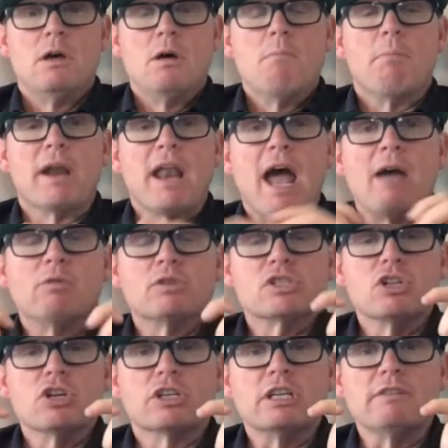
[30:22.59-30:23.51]
But I
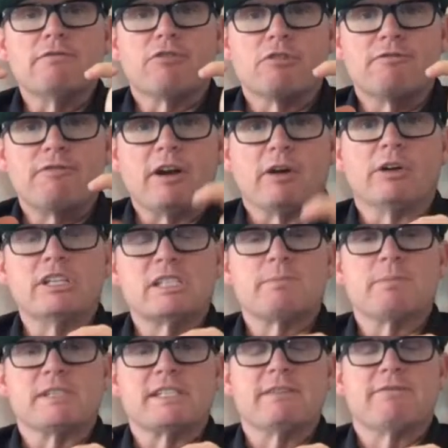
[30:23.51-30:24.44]
was looking for very
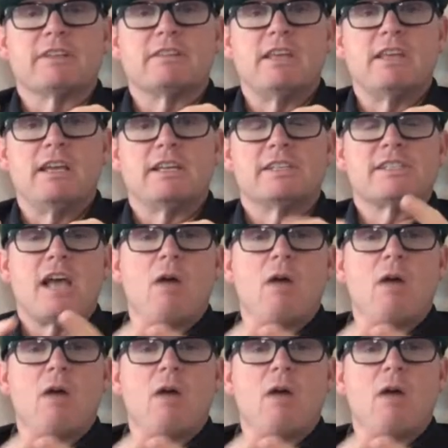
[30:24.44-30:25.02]
specific things.